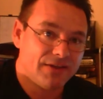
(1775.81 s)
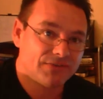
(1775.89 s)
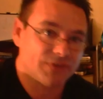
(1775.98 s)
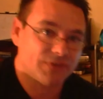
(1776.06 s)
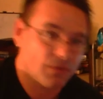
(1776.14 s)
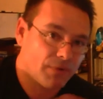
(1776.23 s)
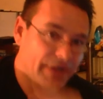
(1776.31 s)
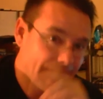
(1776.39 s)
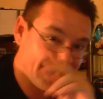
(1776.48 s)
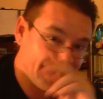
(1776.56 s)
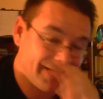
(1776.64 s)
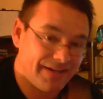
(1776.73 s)
So we're going
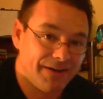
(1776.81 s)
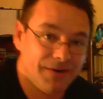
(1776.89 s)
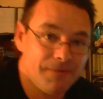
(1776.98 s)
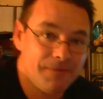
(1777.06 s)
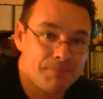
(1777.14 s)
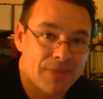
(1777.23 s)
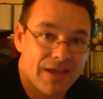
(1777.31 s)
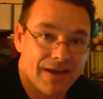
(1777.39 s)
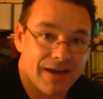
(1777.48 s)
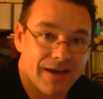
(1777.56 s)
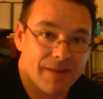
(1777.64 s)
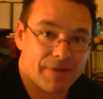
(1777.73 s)
to end here,
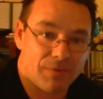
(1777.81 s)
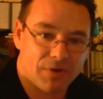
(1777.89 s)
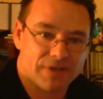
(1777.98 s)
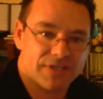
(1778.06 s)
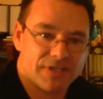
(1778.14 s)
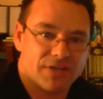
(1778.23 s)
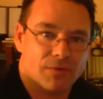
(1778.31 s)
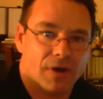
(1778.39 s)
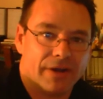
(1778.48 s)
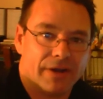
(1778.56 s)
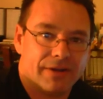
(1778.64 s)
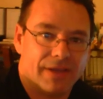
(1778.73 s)
and we'll continue
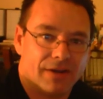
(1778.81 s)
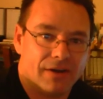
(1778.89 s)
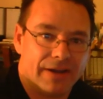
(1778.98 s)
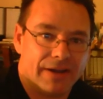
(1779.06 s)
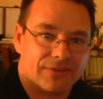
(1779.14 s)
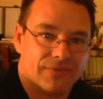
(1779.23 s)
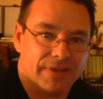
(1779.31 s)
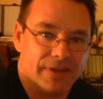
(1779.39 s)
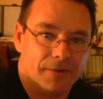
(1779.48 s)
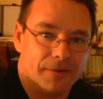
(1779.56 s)
on in our next video.